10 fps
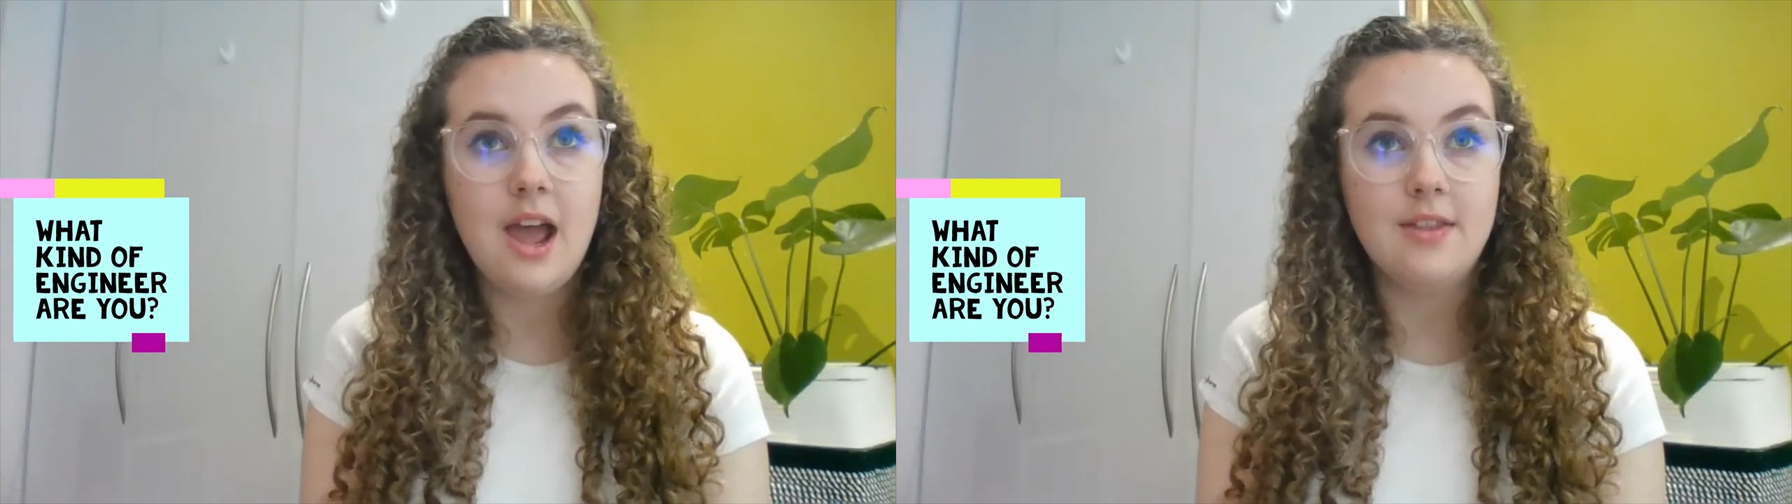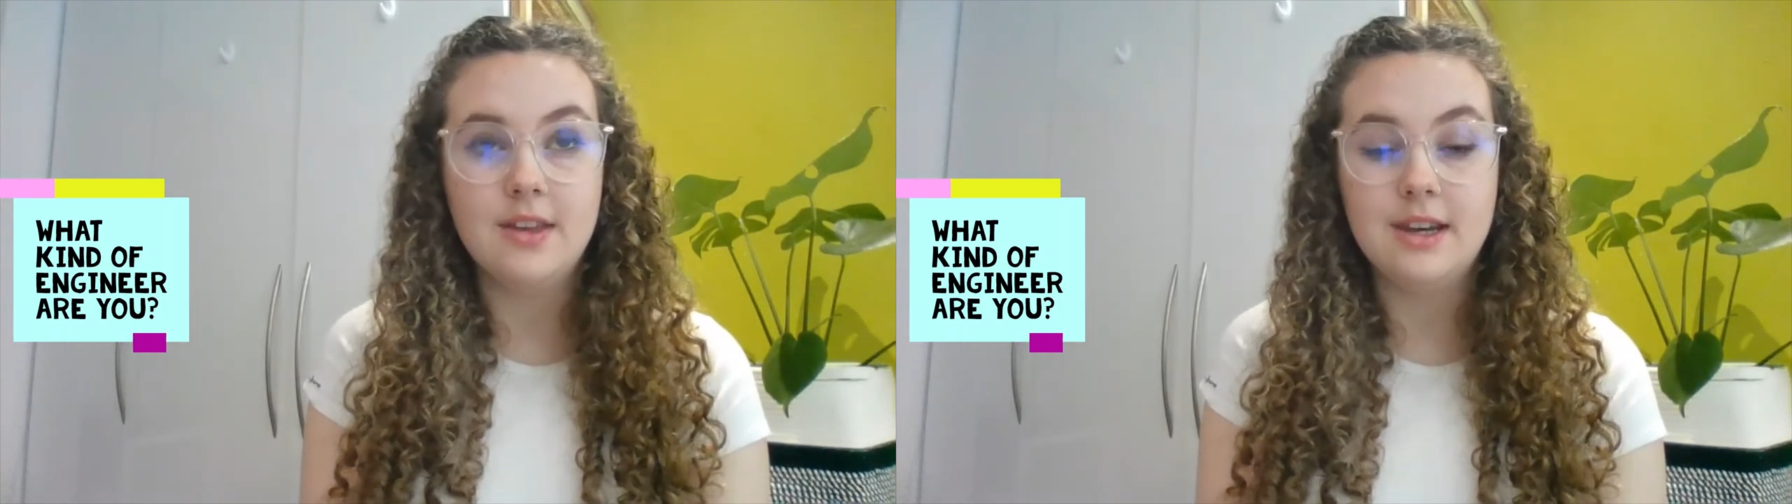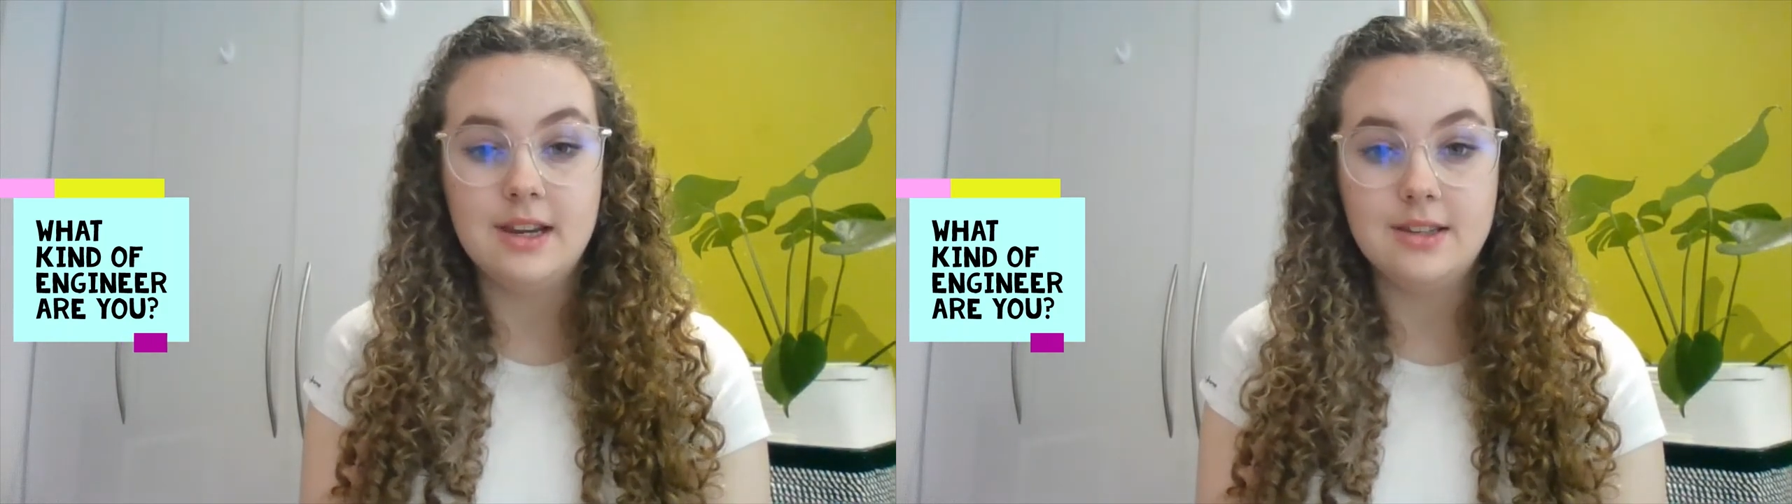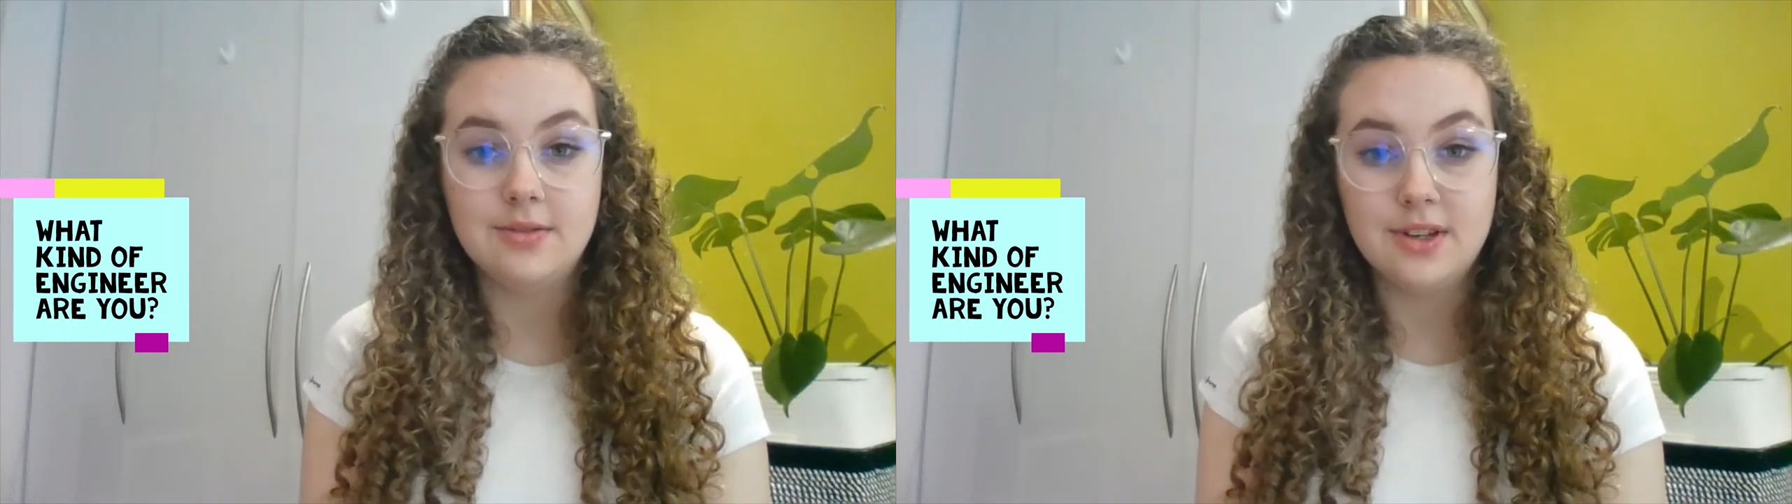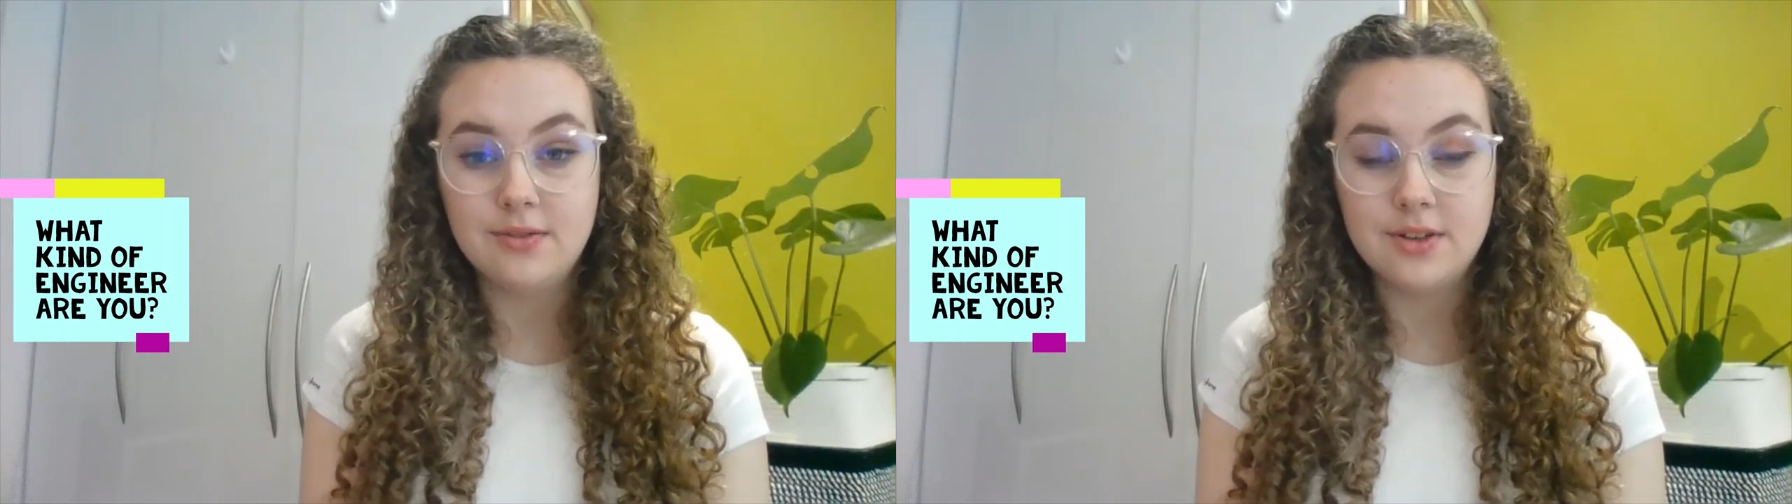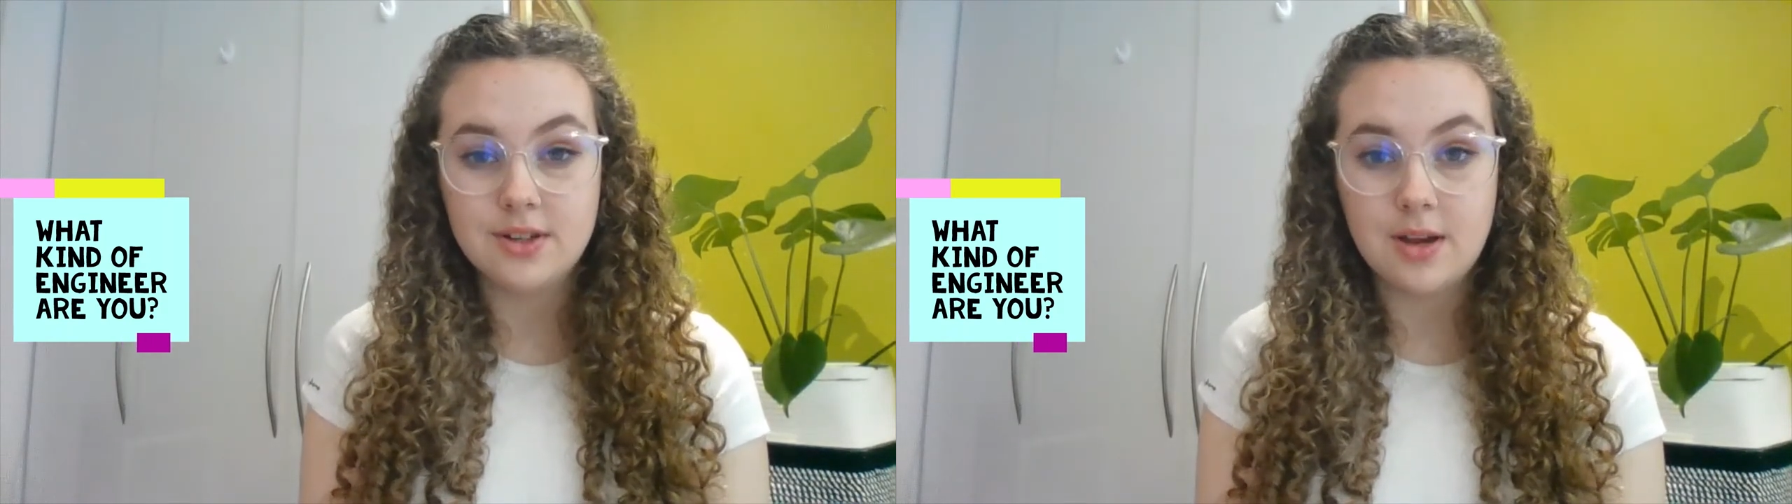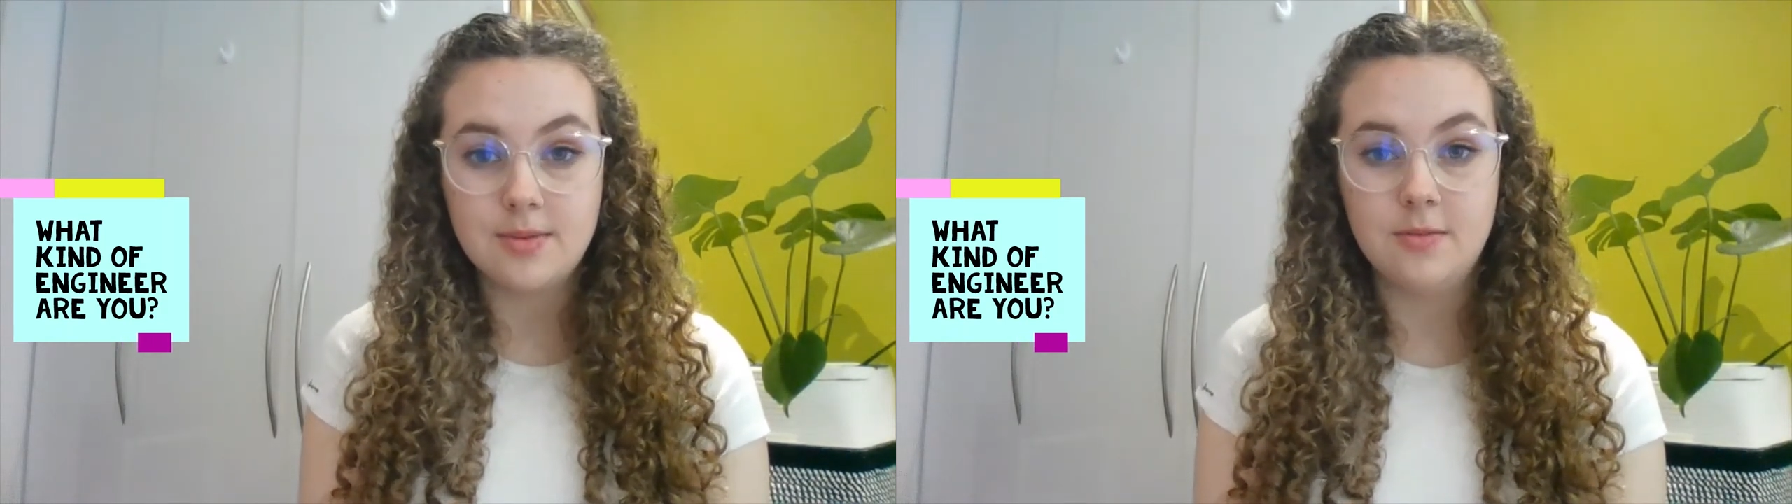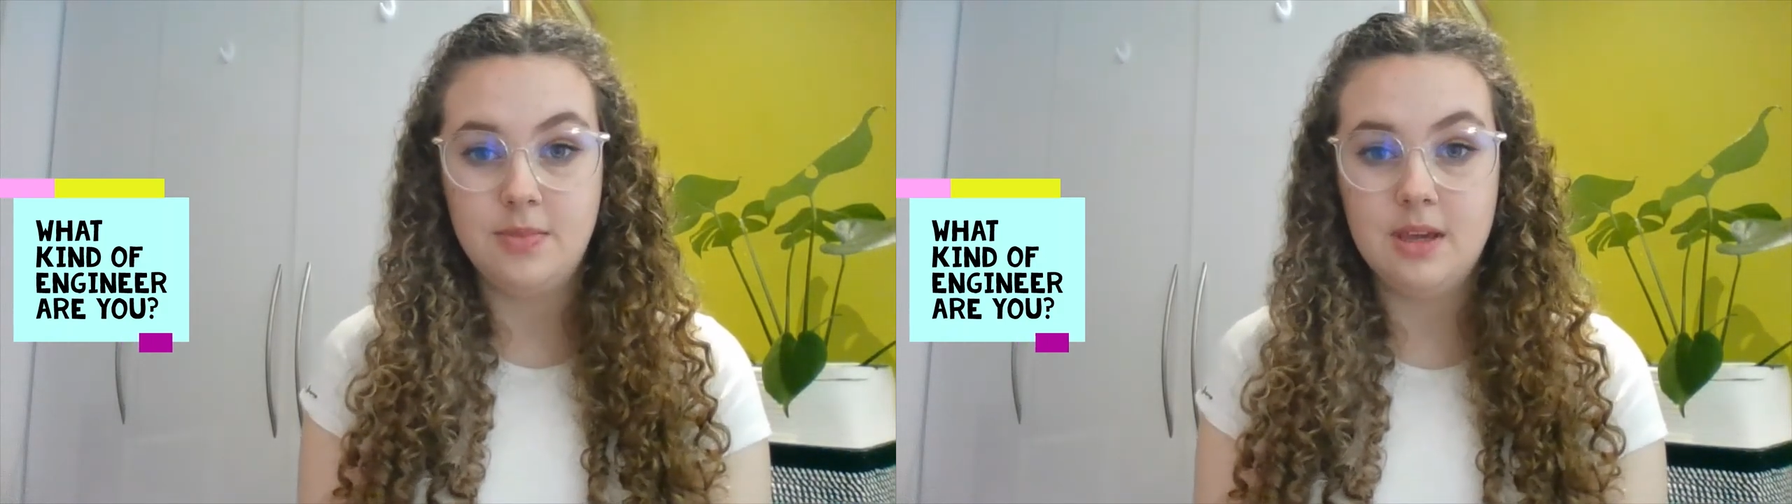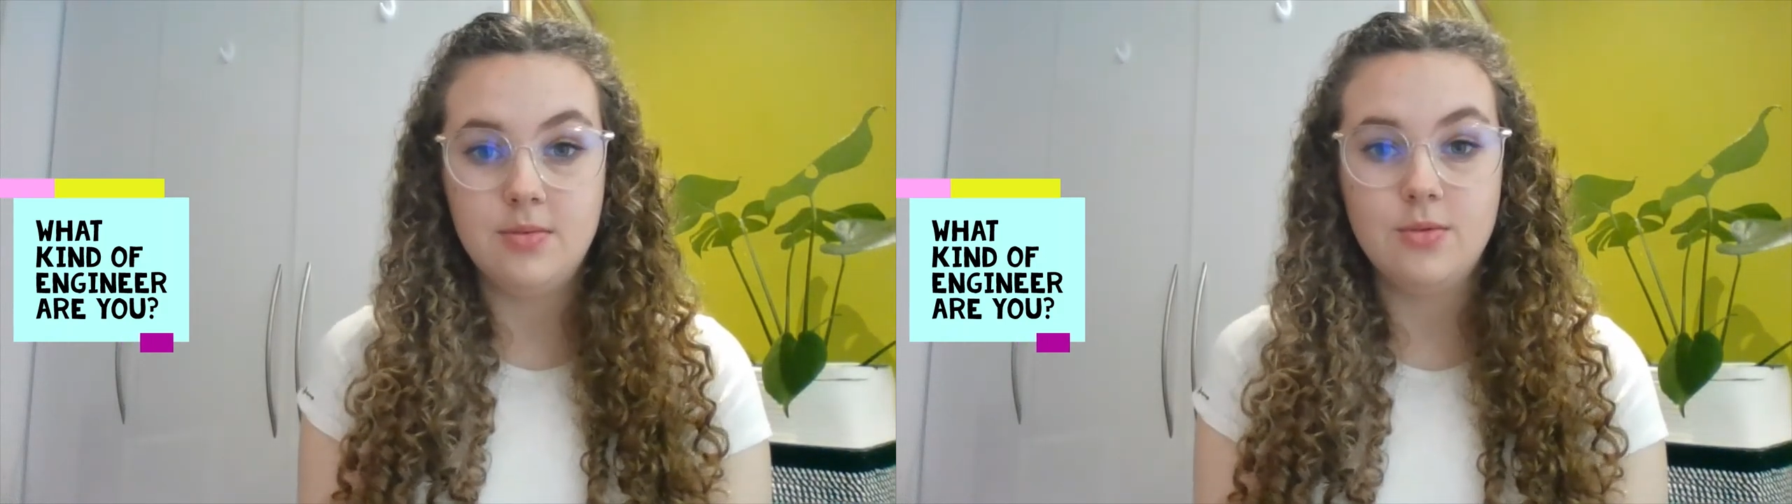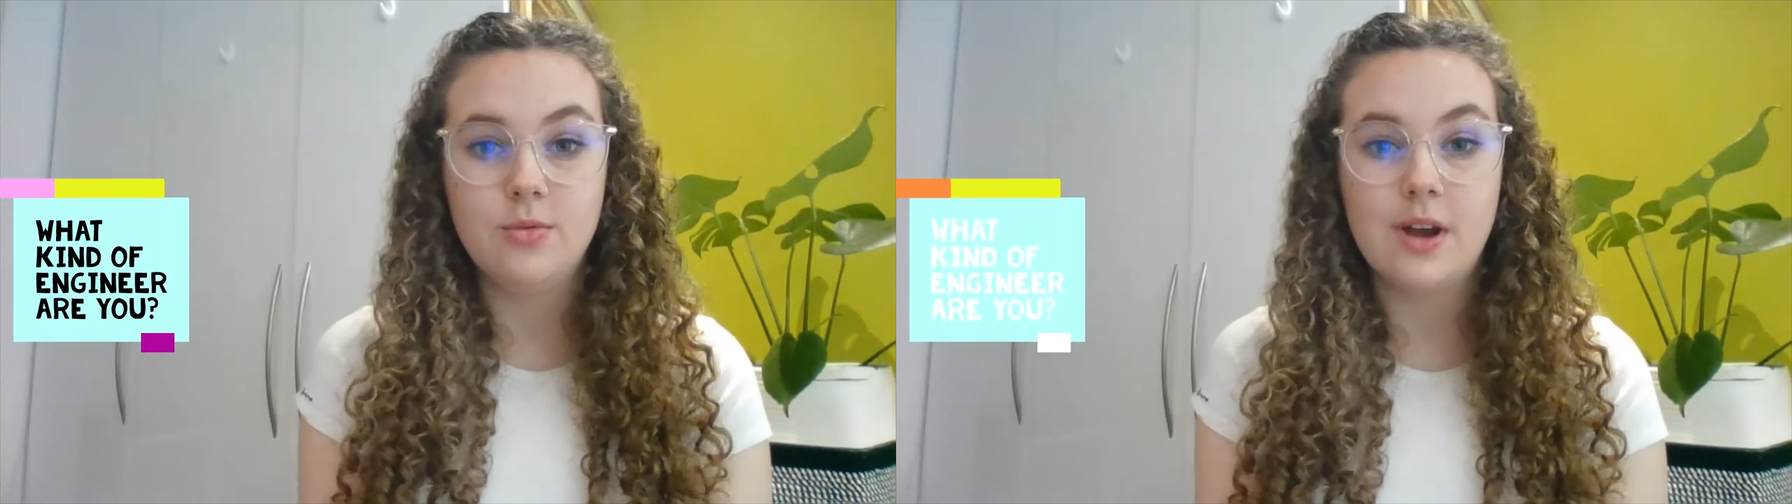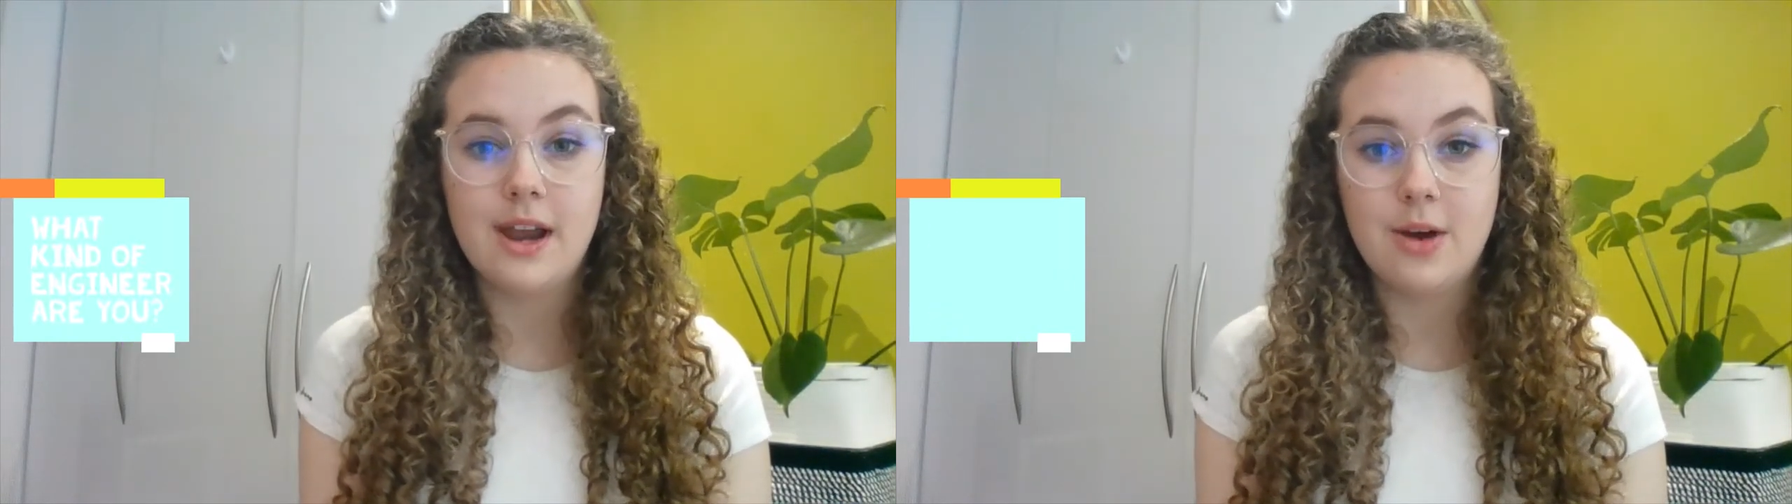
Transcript: and the needs of different types of people